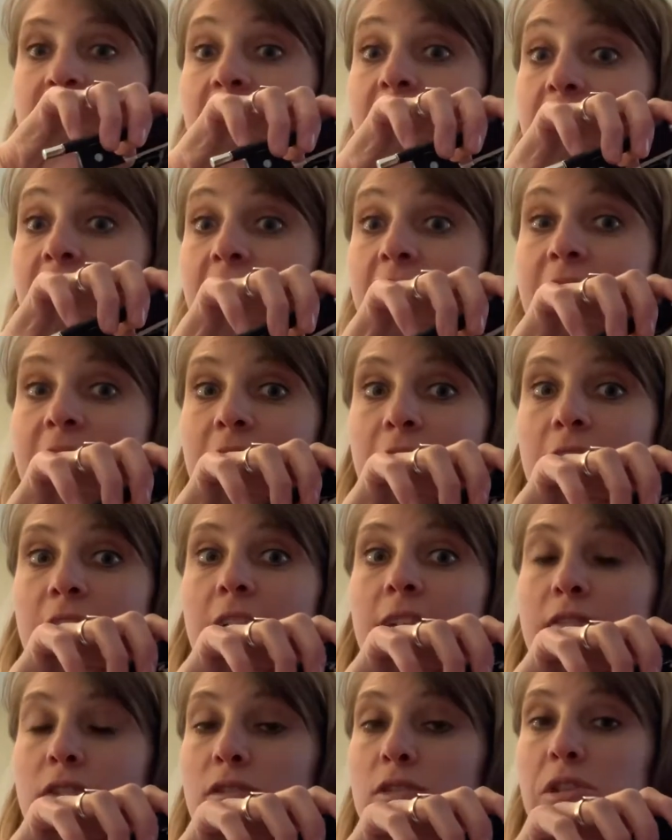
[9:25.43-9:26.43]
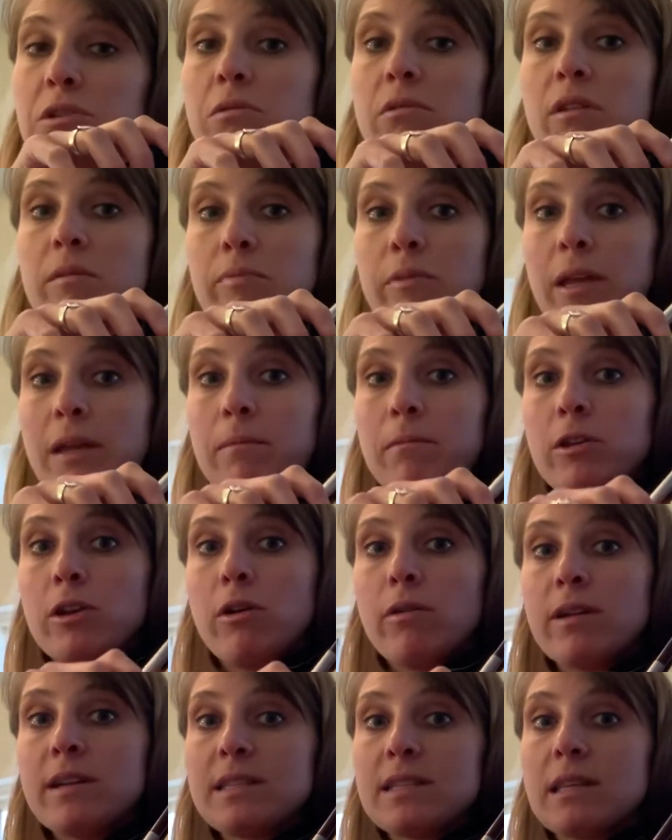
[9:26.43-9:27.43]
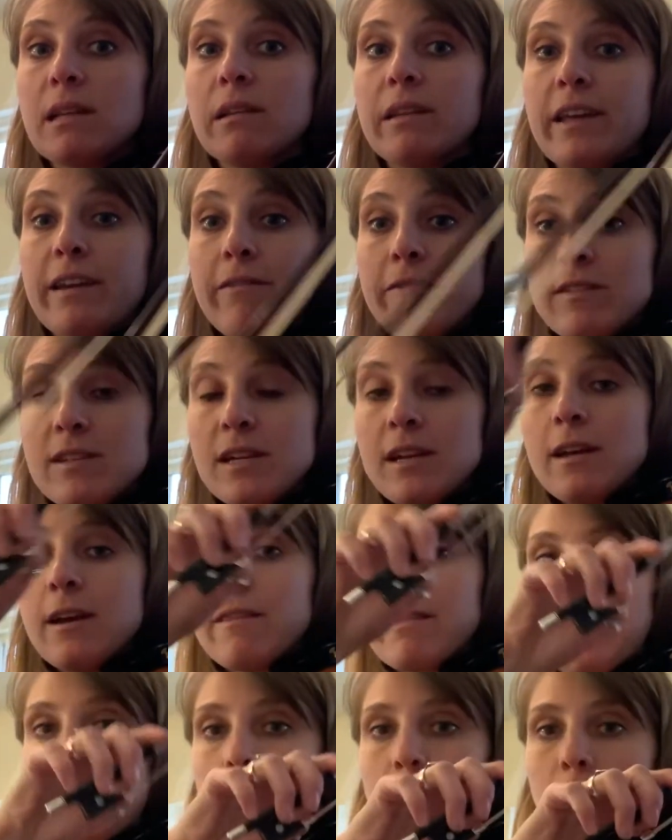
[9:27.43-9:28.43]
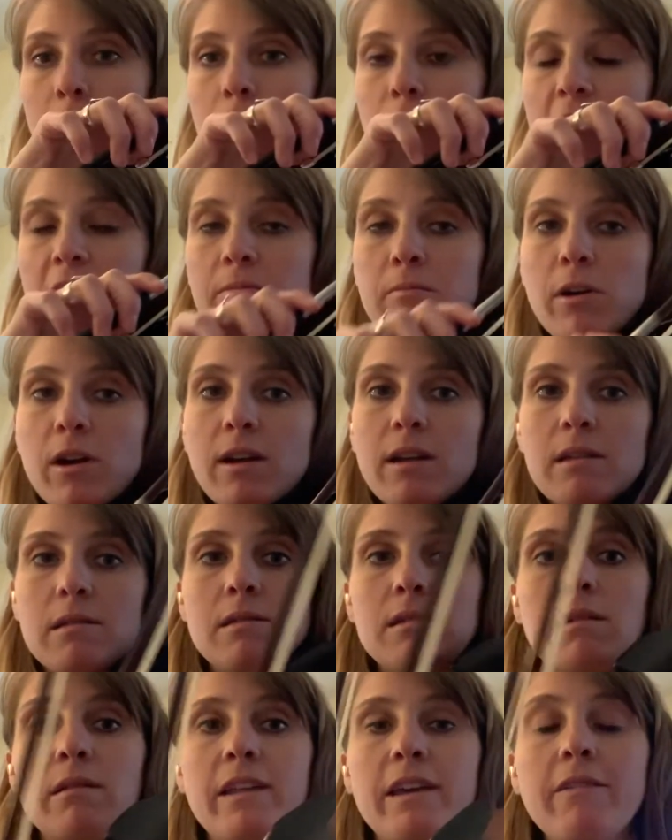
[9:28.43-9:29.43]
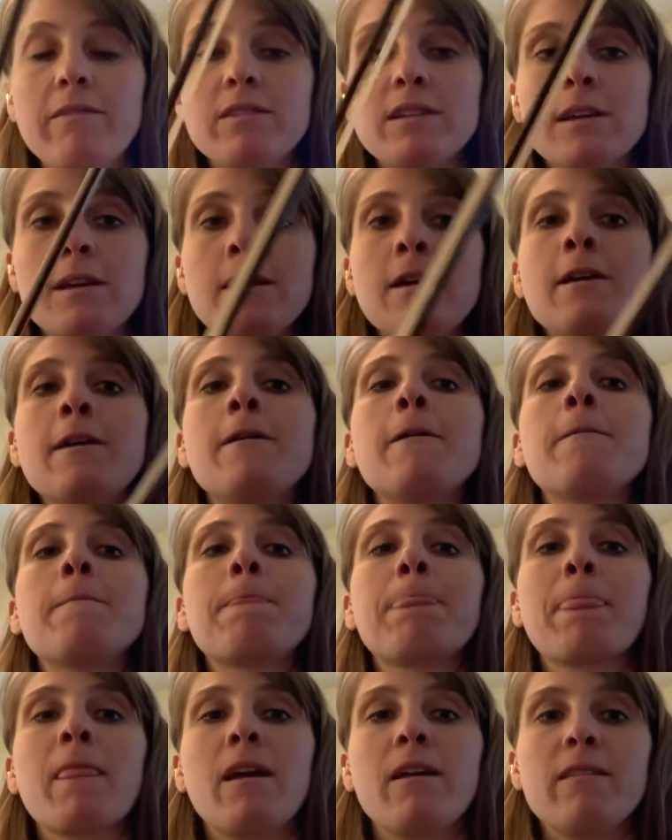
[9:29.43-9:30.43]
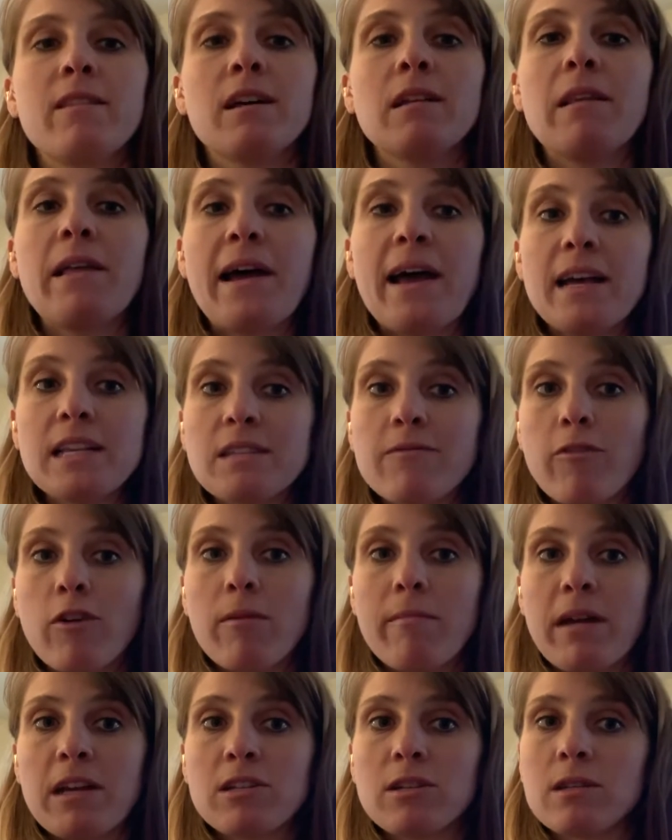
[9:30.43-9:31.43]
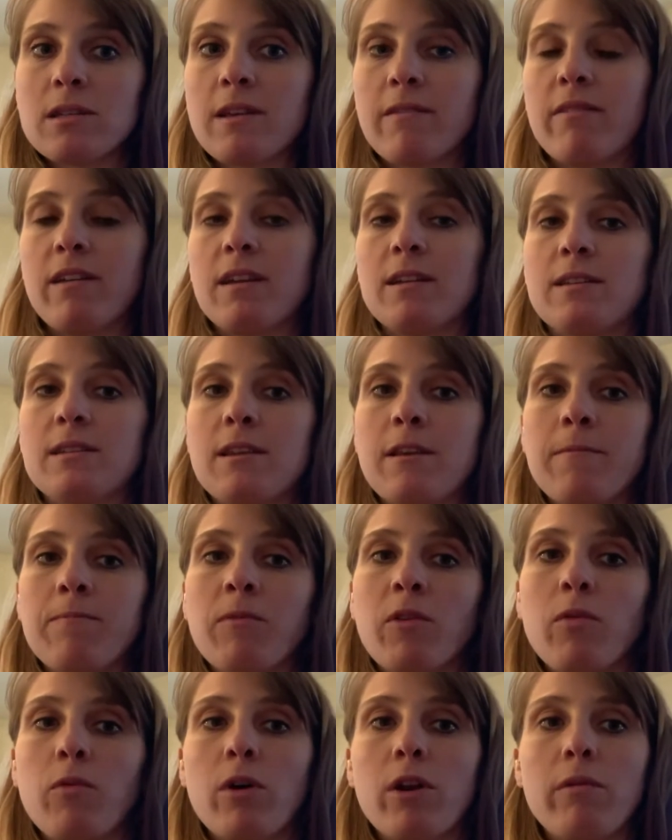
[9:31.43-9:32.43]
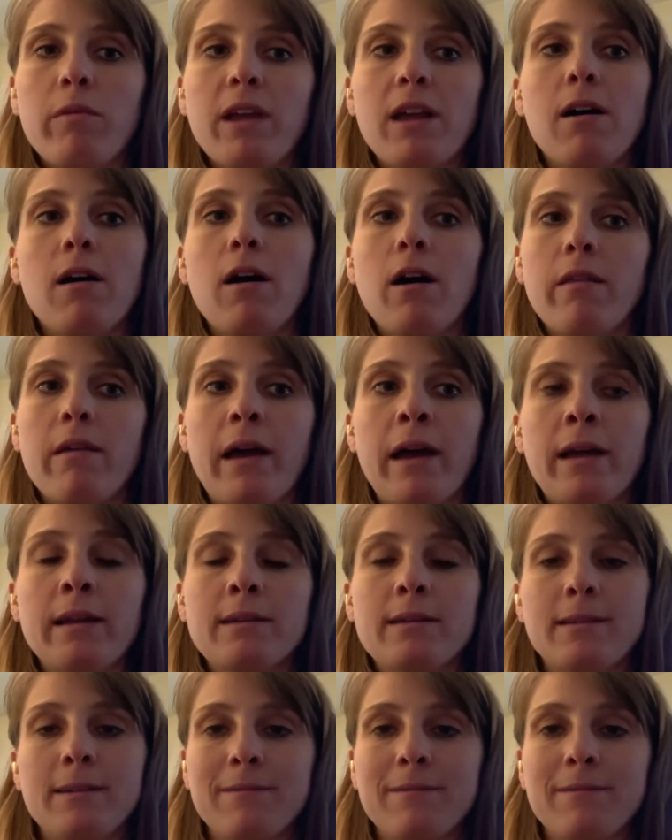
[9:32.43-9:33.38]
End there, if you do the repeat, notice the lift. That little breath mark is the lift. The last 4 measures of this, what do we call that?